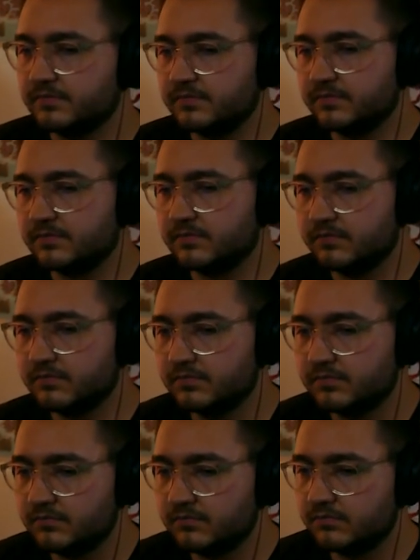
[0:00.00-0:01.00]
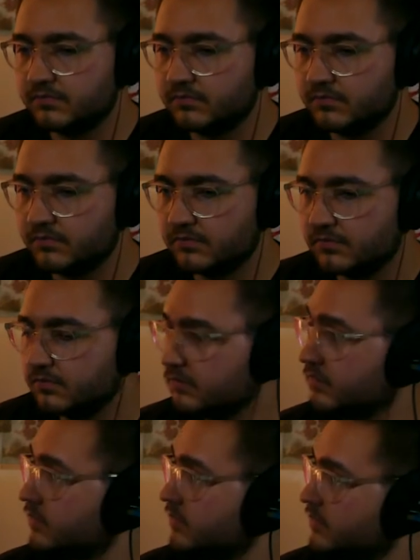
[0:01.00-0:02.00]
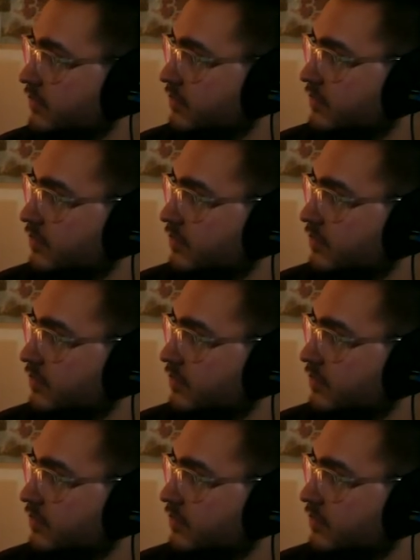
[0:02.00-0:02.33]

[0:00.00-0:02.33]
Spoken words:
No words are spoken by the person on screen.